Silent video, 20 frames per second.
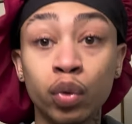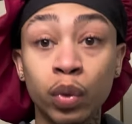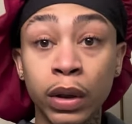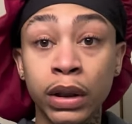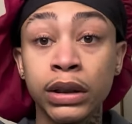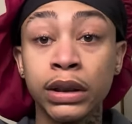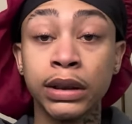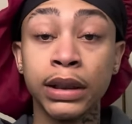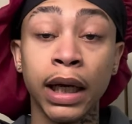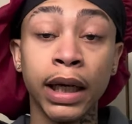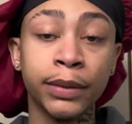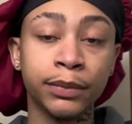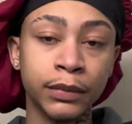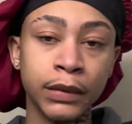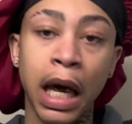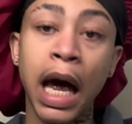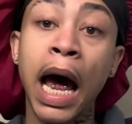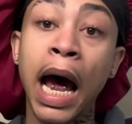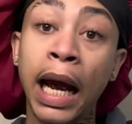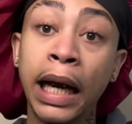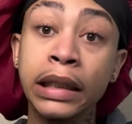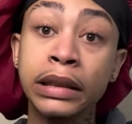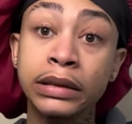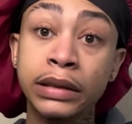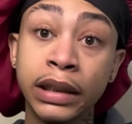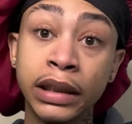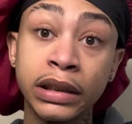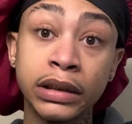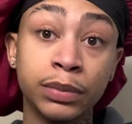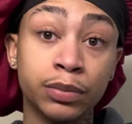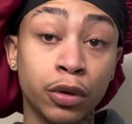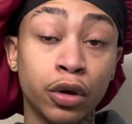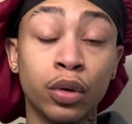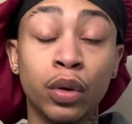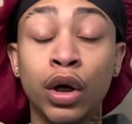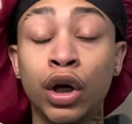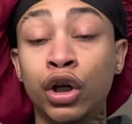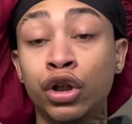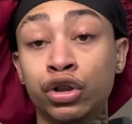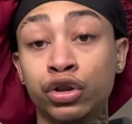He's like, all right, thanks, bro.
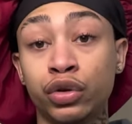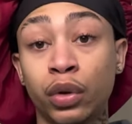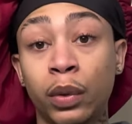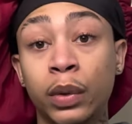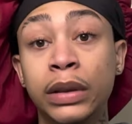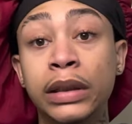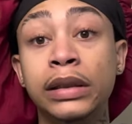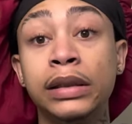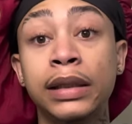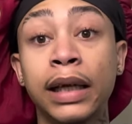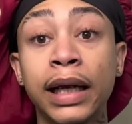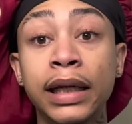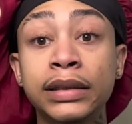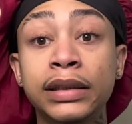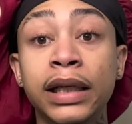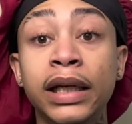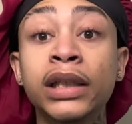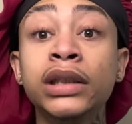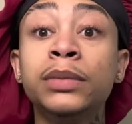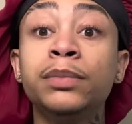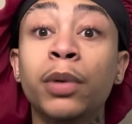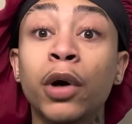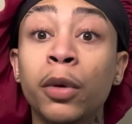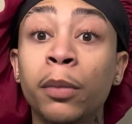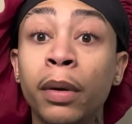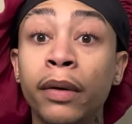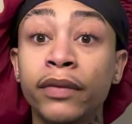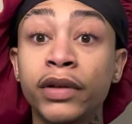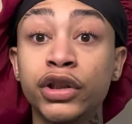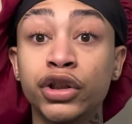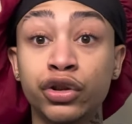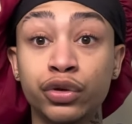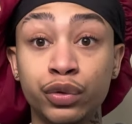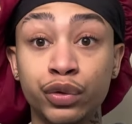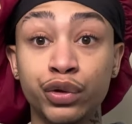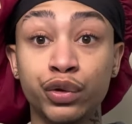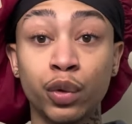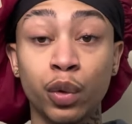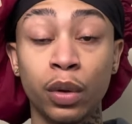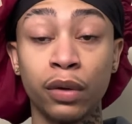So he takes his Burberry
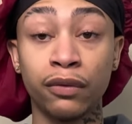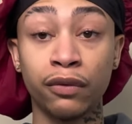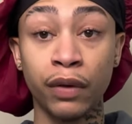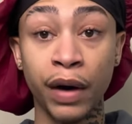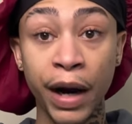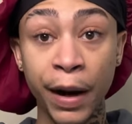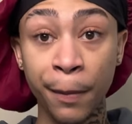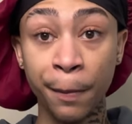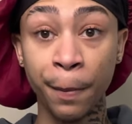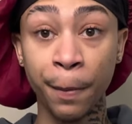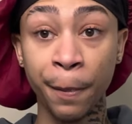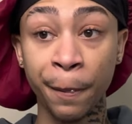shoes off, right?